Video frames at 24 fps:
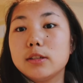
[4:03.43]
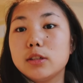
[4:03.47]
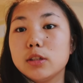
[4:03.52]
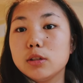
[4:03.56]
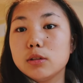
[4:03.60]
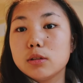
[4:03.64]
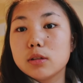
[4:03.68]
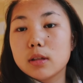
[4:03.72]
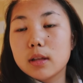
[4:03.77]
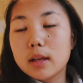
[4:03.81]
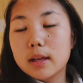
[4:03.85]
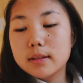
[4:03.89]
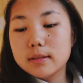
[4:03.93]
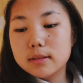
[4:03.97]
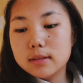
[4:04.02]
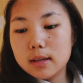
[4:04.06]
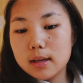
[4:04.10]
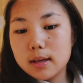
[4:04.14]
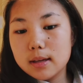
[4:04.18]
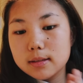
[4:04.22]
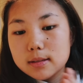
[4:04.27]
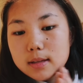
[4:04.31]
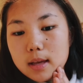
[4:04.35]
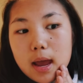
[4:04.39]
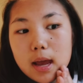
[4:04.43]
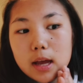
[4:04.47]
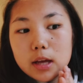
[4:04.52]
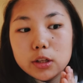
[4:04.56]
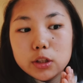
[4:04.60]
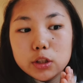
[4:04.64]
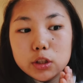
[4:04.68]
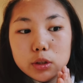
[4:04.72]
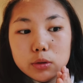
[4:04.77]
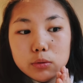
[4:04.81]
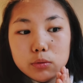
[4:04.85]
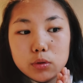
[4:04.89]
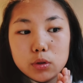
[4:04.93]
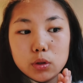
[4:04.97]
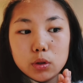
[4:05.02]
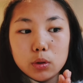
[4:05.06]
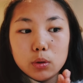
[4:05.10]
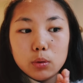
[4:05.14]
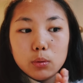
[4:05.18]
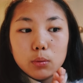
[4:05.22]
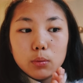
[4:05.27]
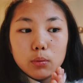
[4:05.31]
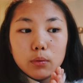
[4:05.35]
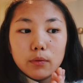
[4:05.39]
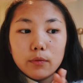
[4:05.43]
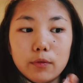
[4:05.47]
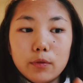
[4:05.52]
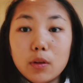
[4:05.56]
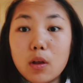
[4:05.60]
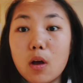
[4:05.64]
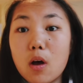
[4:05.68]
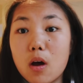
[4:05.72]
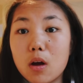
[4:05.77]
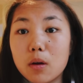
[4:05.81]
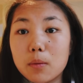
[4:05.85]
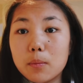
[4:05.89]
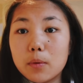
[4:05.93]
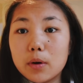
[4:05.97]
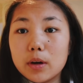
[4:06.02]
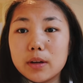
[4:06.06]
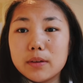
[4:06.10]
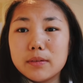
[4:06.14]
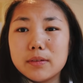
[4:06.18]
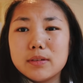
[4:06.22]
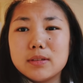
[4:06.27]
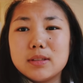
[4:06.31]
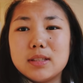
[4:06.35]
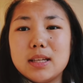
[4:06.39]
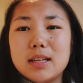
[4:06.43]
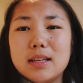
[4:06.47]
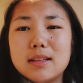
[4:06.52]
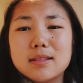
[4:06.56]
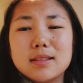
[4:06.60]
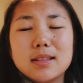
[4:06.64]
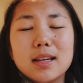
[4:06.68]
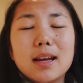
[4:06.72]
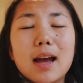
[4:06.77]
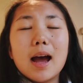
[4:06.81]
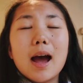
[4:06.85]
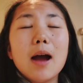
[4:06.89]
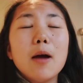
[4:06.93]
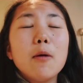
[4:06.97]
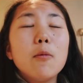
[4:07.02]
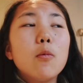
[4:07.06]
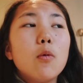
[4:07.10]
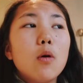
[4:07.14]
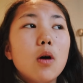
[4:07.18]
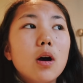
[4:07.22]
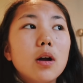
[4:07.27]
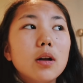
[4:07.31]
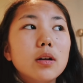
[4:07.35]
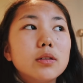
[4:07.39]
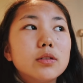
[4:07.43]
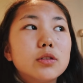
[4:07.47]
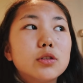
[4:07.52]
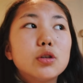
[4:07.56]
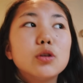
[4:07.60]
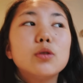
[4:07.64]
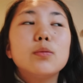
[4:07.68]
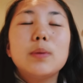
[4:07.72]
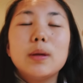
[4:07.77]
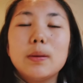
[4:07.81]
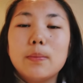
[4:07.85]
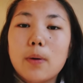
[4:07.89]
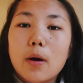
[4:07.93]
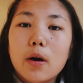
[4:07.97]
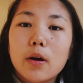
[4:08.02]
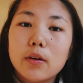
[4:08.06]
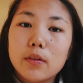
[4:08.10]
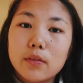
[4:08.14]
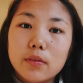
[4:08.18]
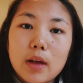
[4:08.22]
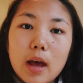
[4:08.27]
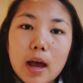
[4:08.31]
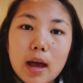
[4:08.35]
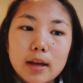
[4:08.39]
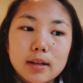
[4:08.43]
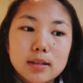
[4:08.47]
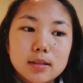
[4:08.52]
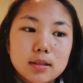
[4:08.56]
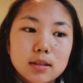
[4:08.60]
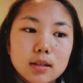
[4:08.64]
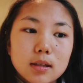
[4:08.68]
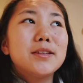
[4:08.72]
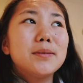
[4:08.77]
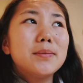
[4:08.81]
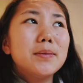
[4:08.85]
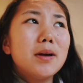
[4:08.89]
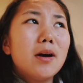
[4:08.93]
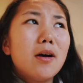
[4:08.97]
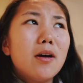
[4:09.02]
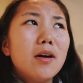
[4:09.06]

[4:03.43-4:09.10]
juice cleanses and you do vlog morning routines. Like, I want to be part of that. To to be